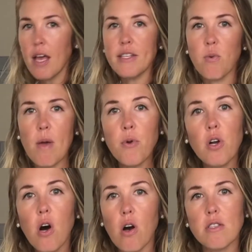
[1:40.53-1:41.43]
It's a way more
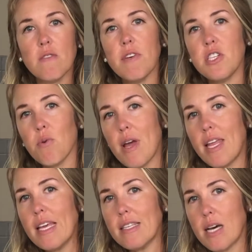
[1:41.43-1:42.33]
cost efficient way to
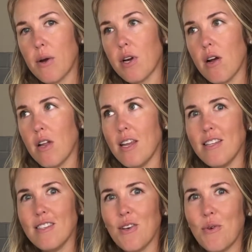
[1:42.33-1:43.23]
eat sauerkraut and
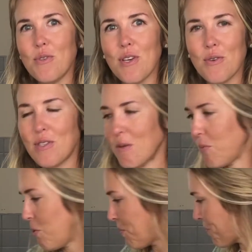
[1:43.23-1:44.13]
it's so, so simple.